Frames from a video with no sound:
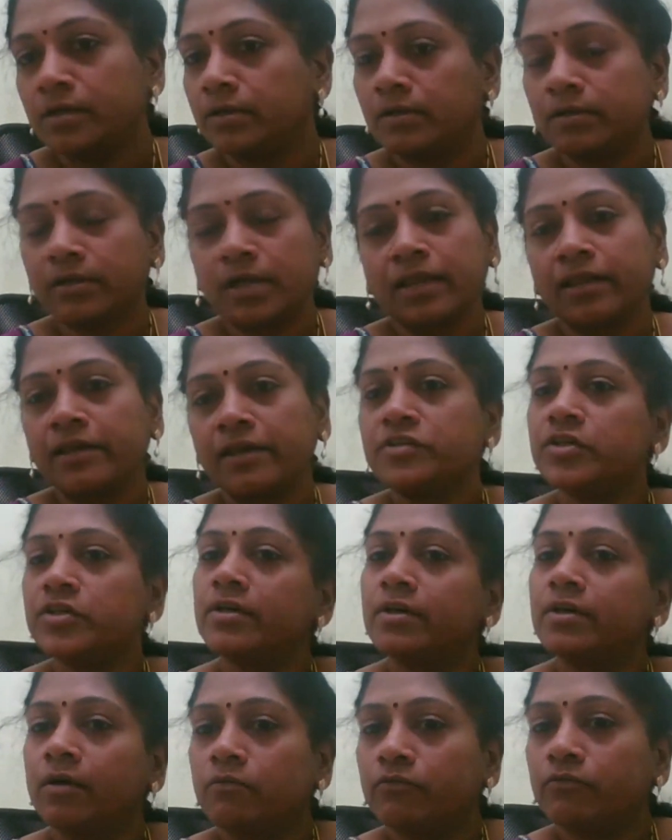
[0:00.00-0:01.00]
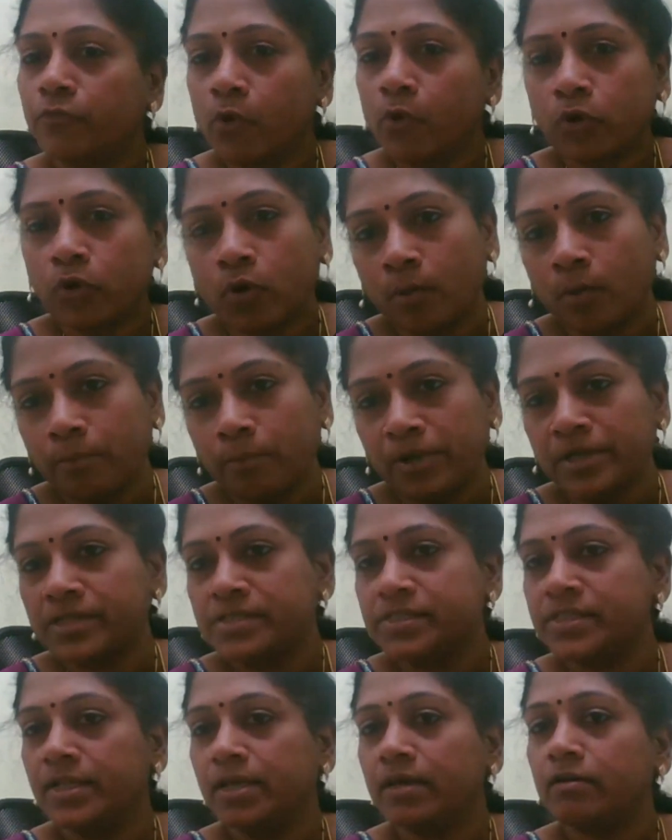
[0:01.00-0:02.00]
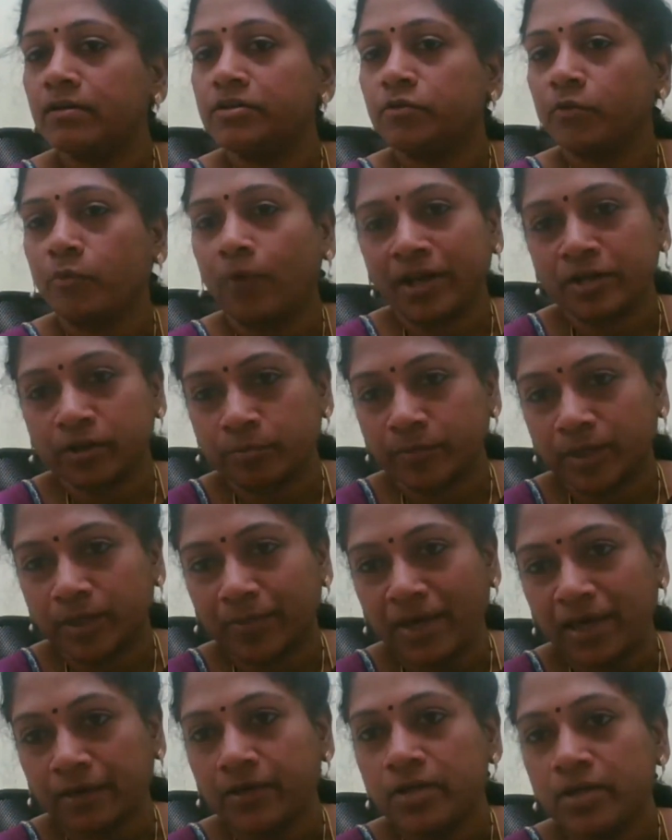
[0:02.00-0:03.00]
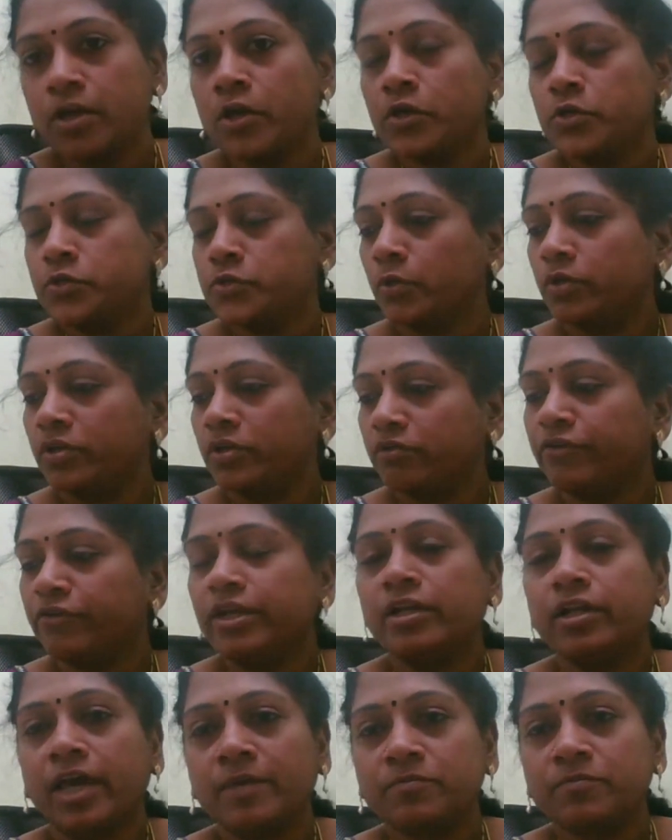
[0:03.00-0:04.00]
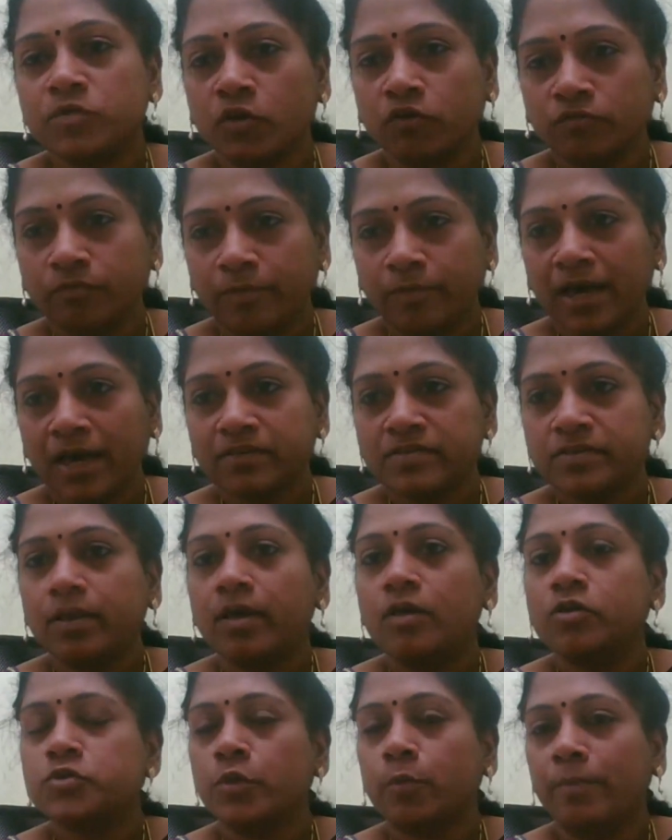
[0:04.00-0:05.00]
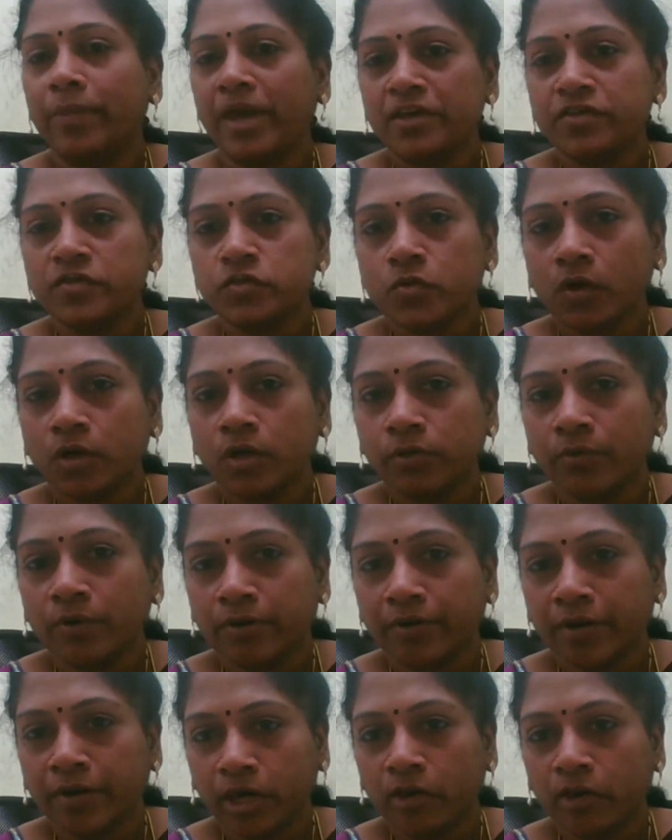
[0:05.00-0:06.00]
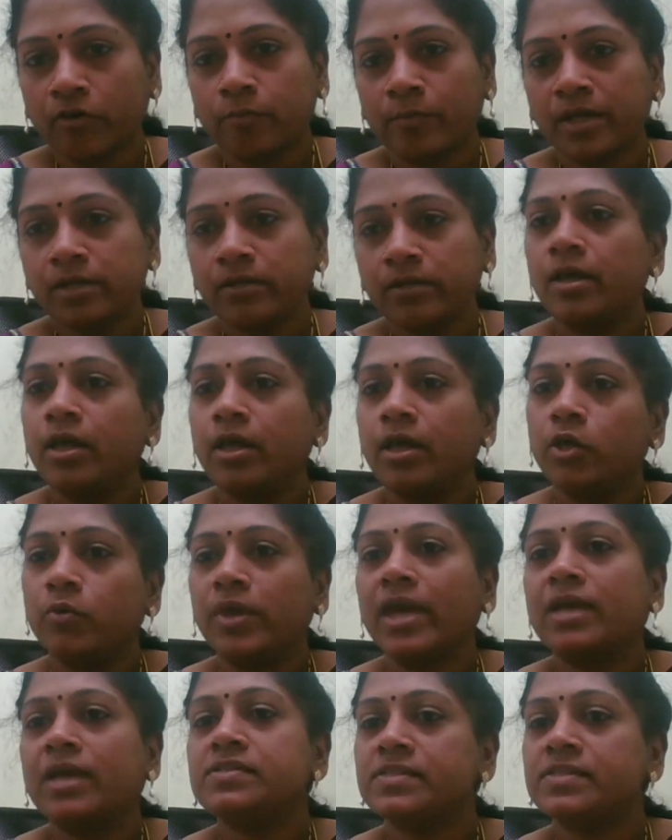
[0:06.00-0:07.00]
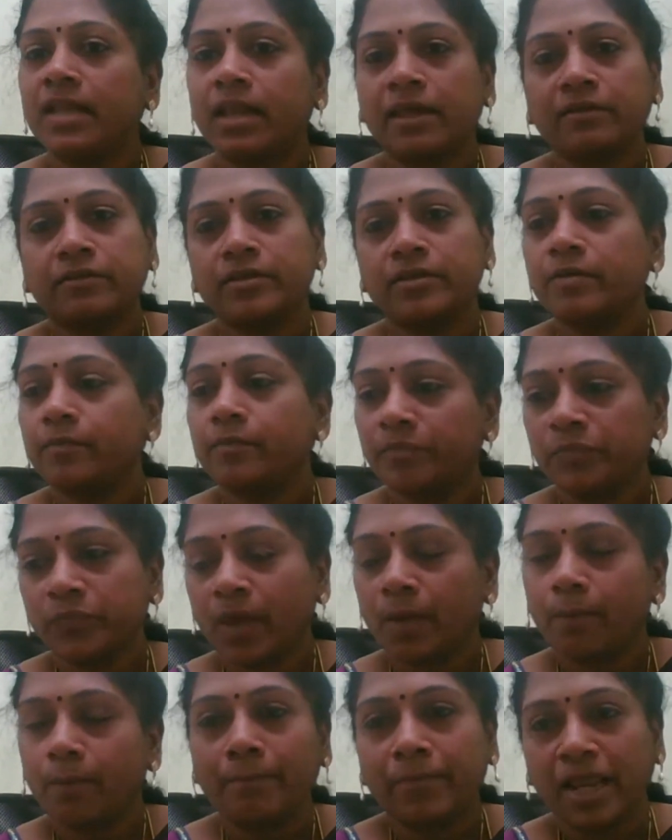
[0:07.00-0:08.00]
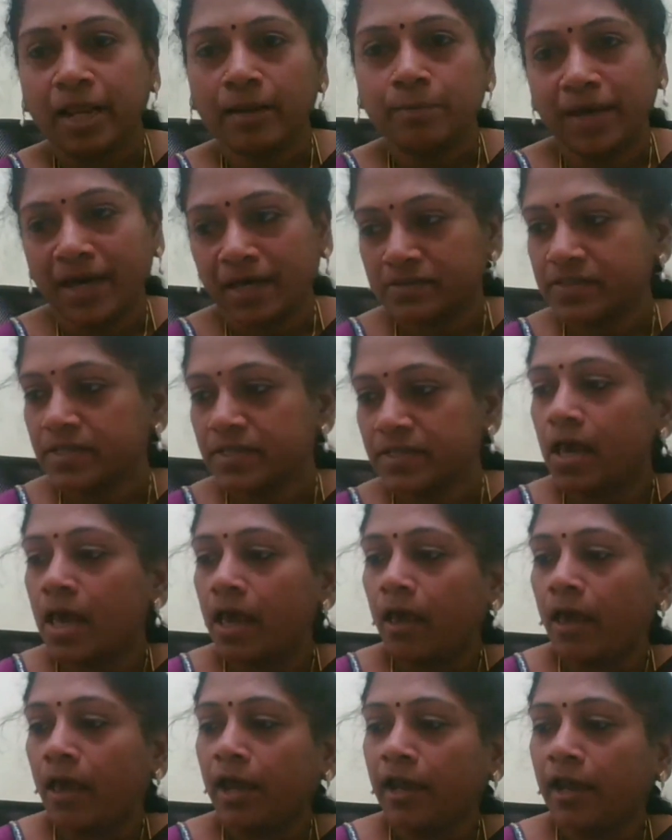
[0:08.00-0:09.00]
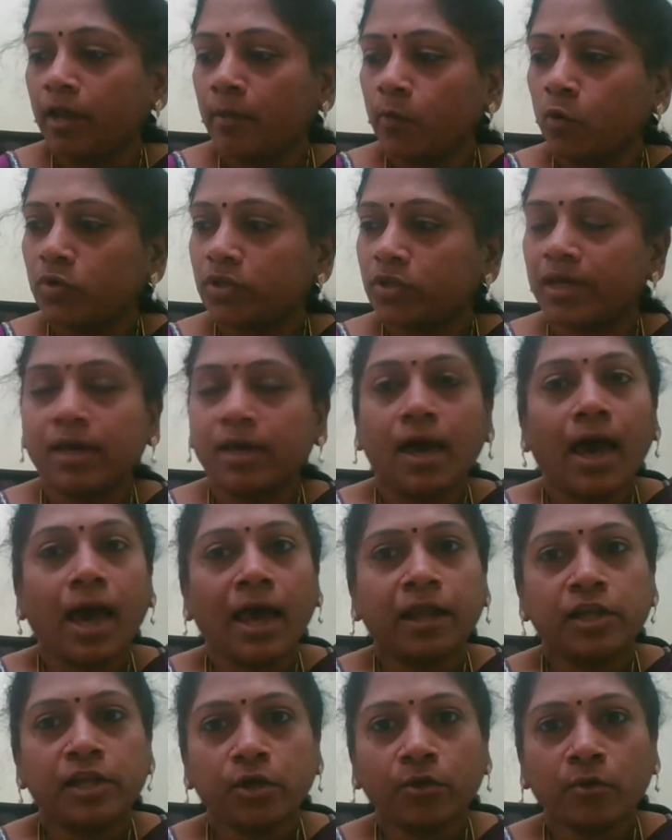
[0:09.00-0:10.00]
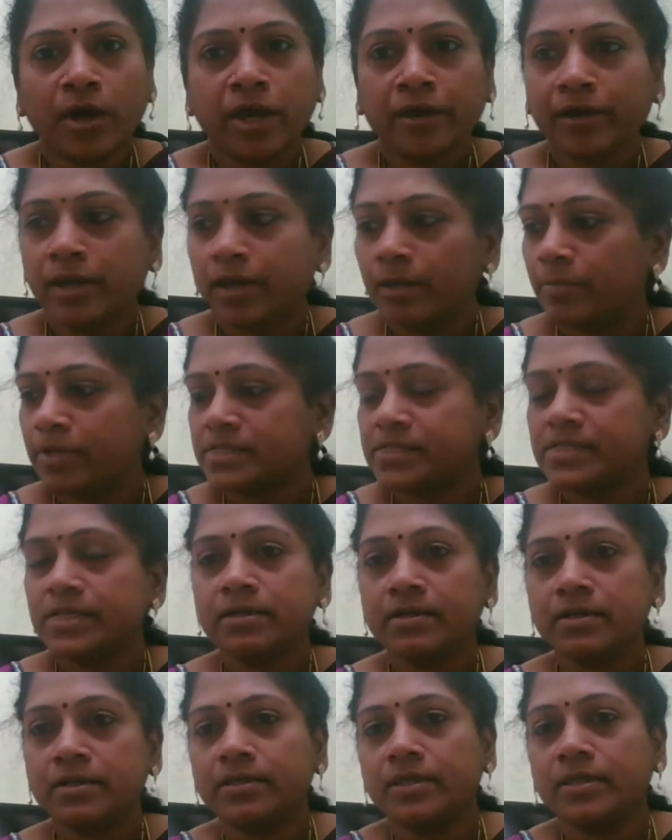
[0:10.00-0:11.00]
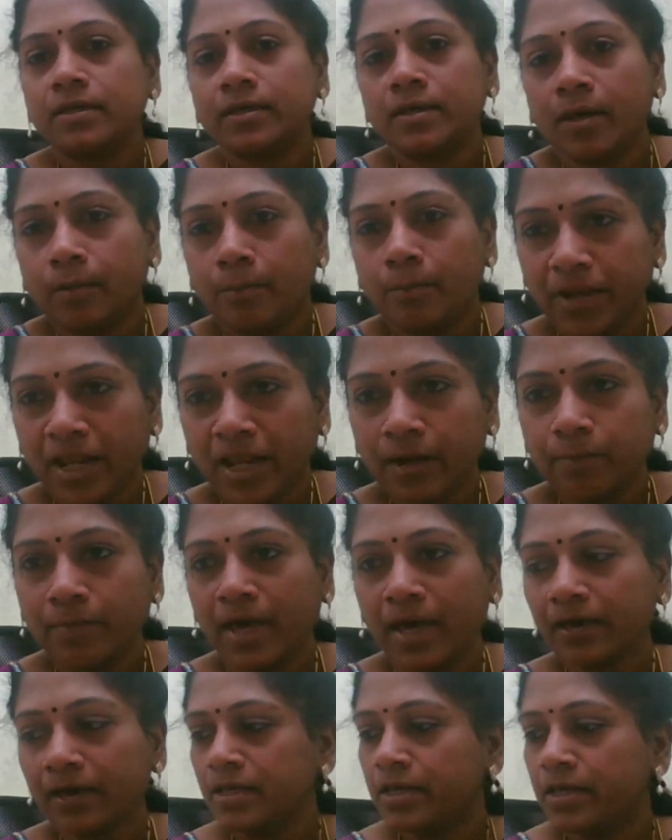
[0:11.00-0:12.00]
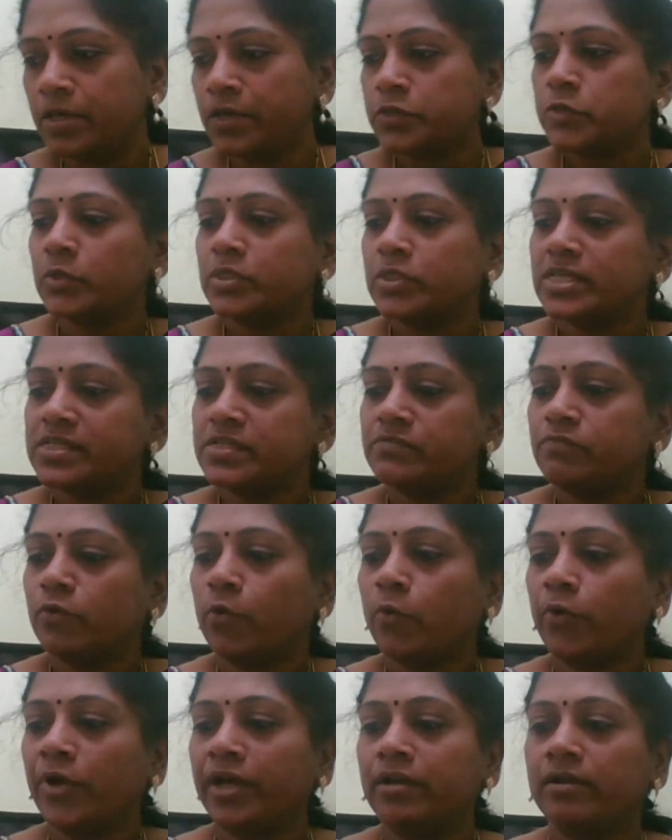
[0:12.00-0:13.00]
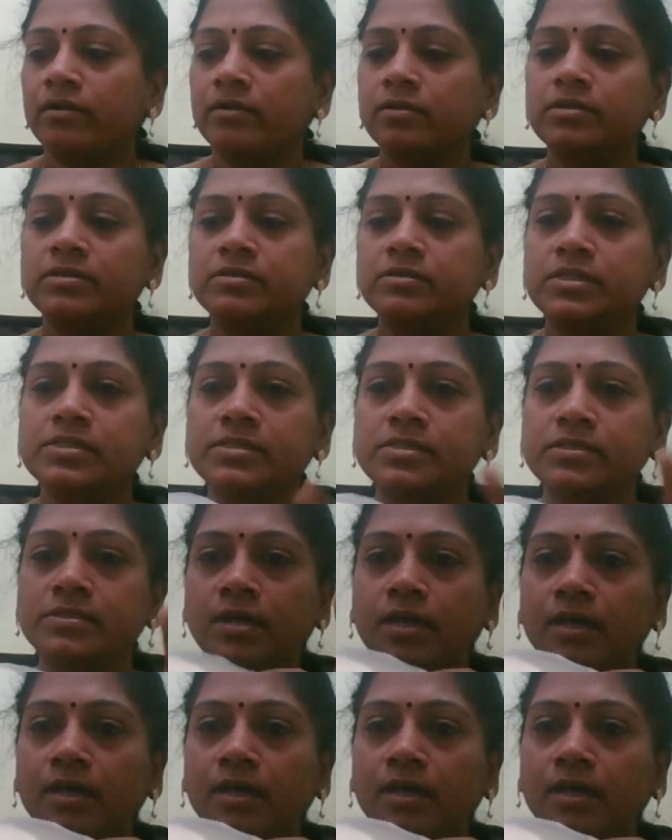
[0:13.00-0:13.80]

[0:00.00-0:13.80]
collect 4 components in a quadruple bag. So different types of bags. So based on your requirement, you can select the blood bags. And about the anticoagulant present in the blood bag. So this fluid, this